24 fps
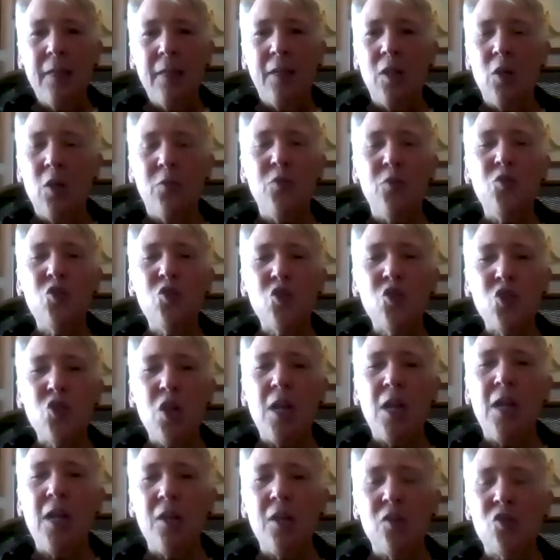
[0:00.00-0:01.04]

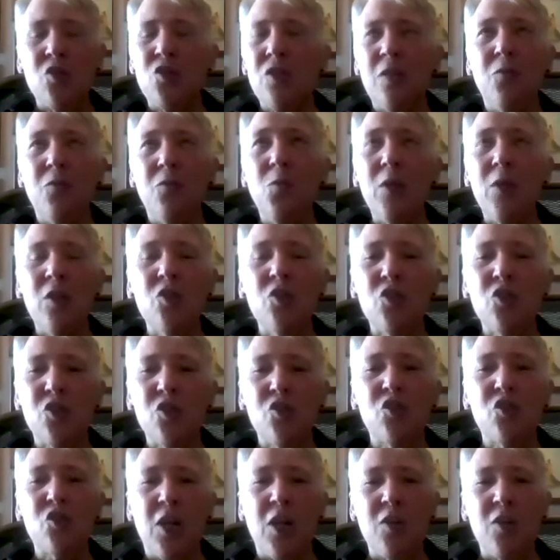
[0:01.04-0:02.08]
If we could
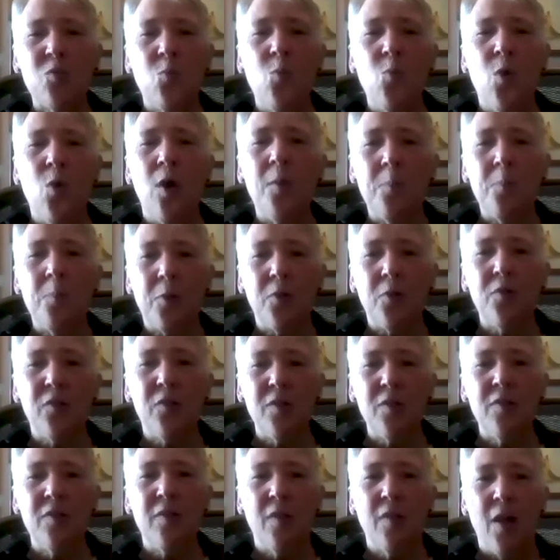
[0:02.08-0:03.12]
just change one
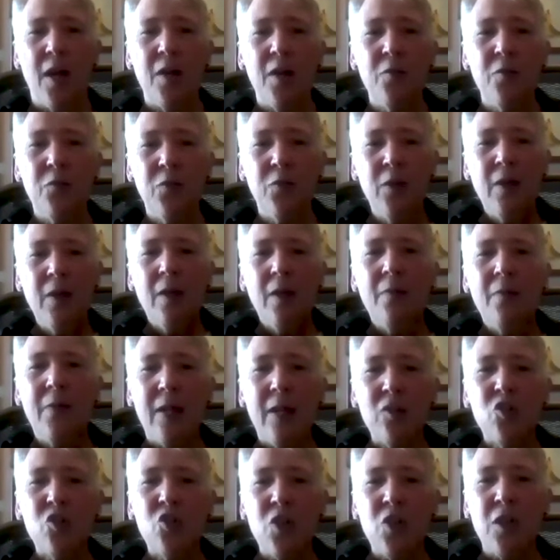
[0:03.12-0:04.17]
person's life,
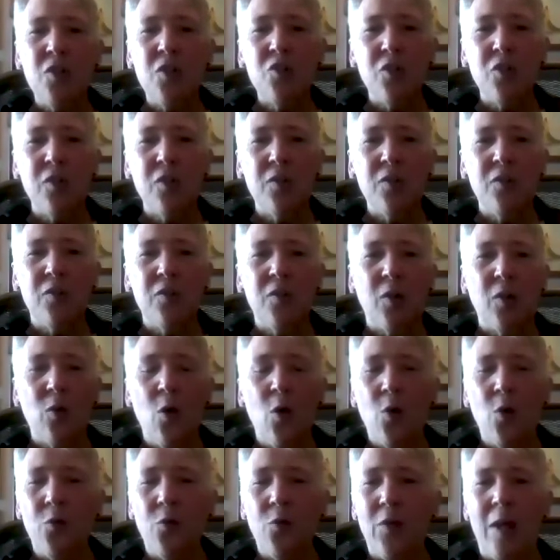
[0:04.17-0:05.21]
that changes their
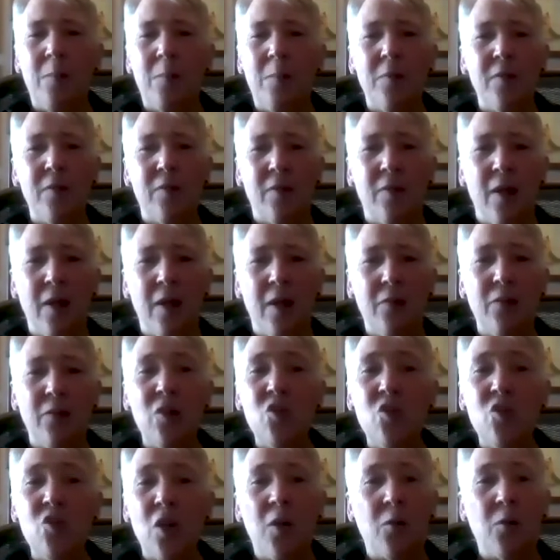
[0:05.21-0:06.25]
whole family's life
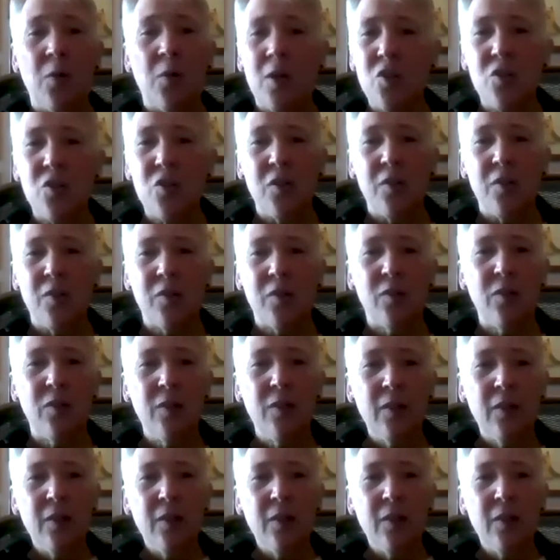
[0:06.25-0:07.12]
and generations.